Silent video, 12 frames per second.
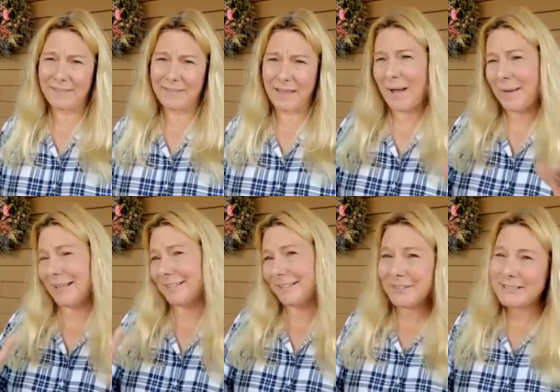they might be
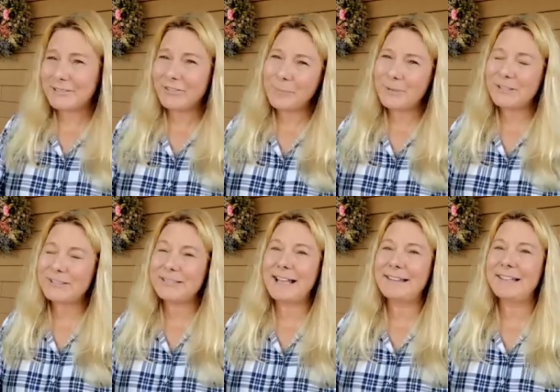a little different in
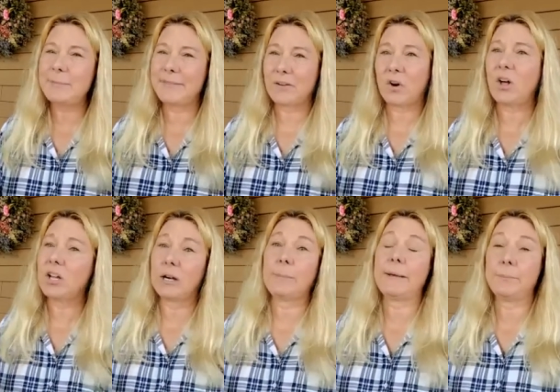personality, but they're all
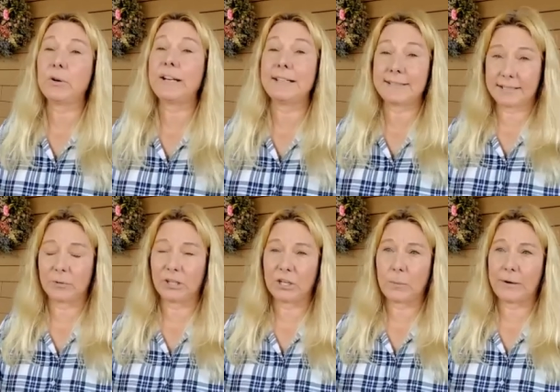going to be pretty
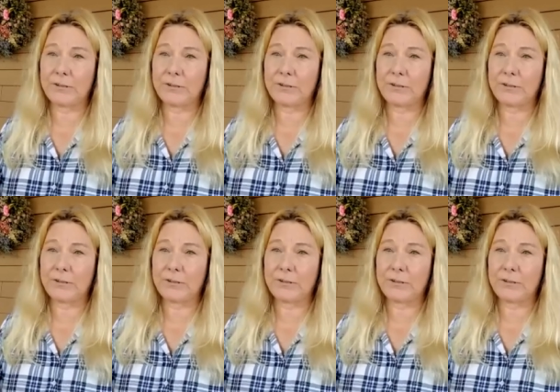similar.